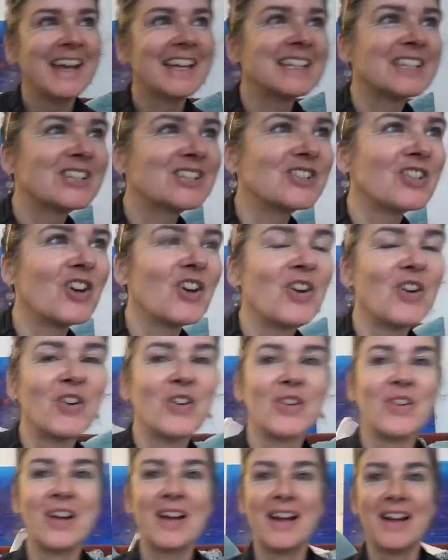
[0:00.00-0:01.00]

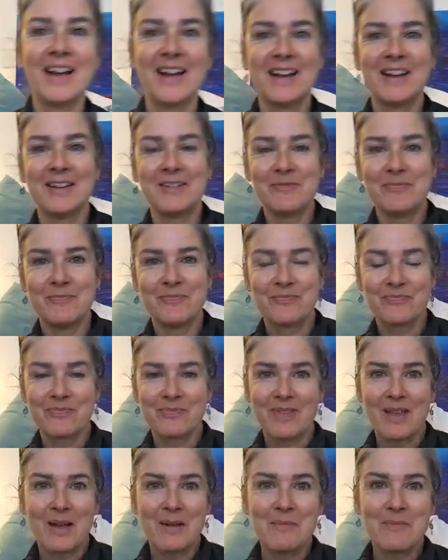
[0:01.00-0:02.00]
So
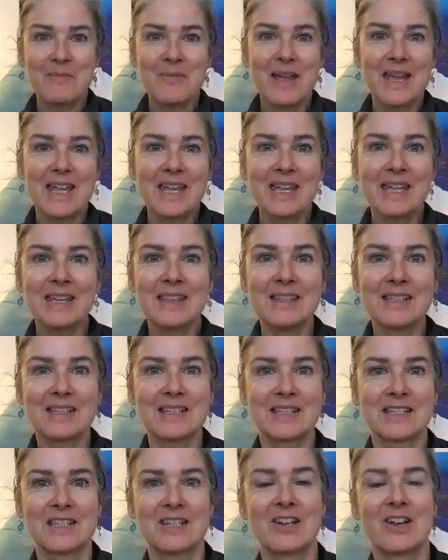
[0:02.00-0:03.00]
I'm making
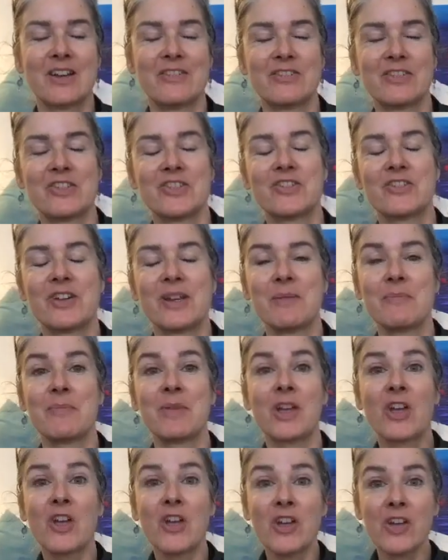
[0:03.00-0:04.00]
this live stream
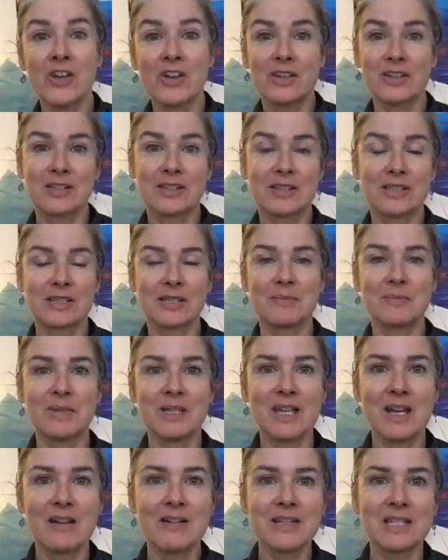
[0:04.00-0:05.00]
because
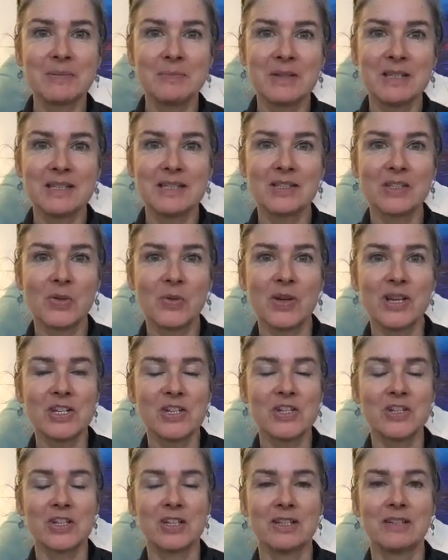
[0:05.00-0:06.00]
somebody asked me this
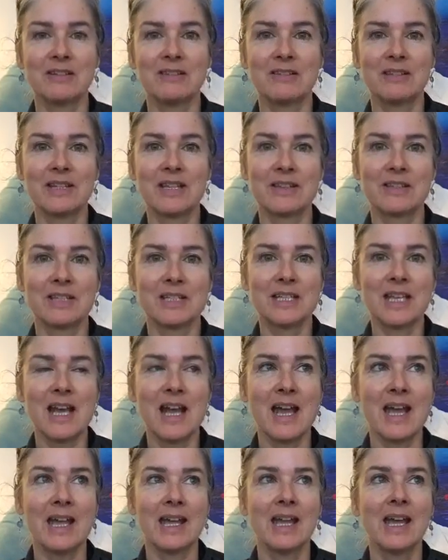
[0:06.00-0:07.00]
question the other
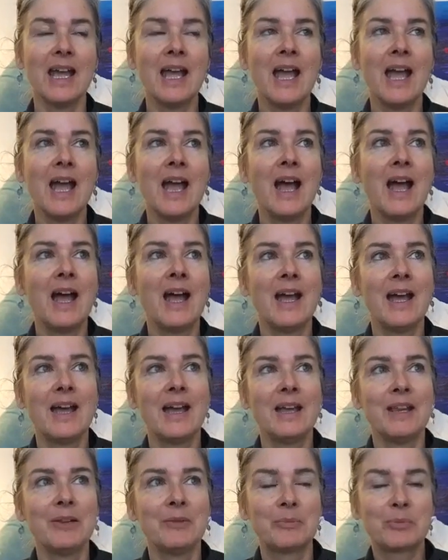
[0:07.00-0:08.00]
day,
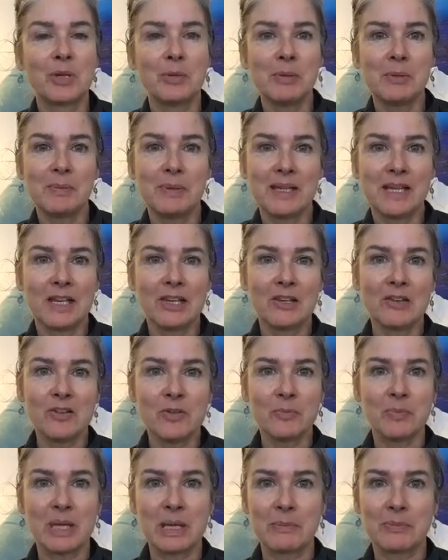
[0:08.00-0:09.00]
and probably a lot
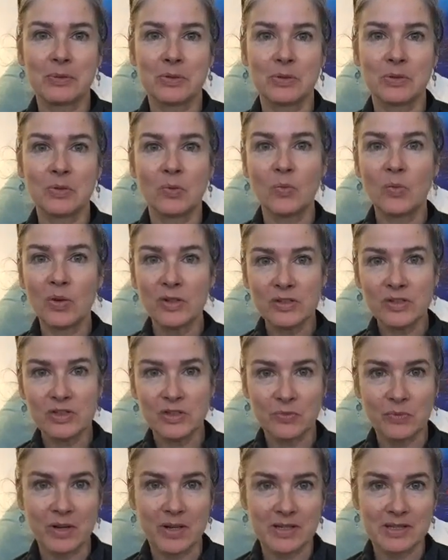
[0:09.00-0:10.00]
of people want
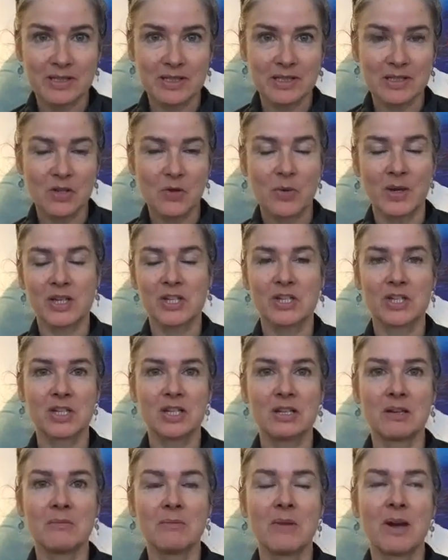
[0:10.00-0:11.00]
to ask this question
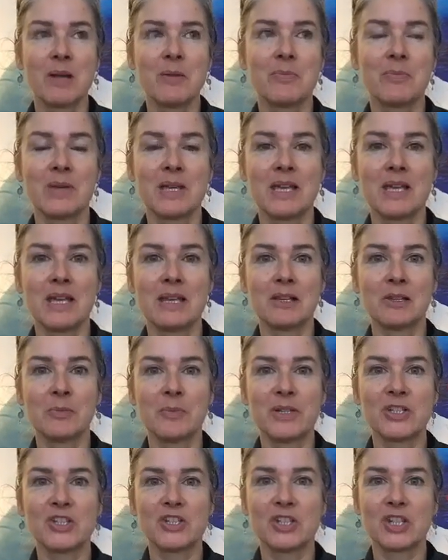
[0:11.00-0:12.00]
and might be a little
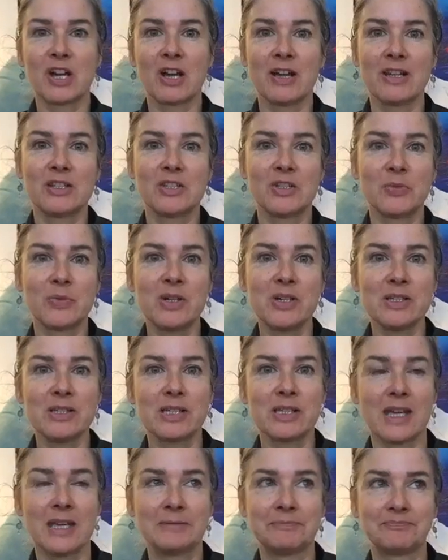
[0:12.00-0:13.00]
bit shy to
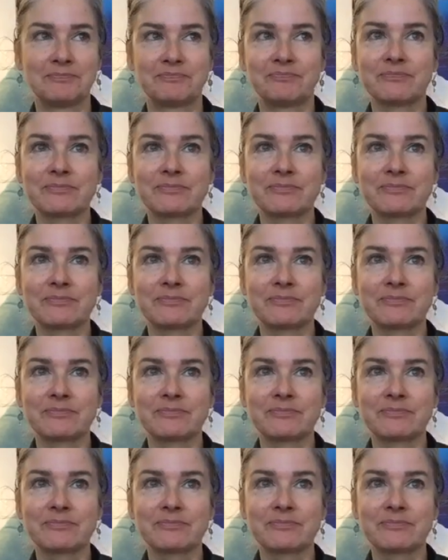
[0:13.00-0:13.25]
ask it.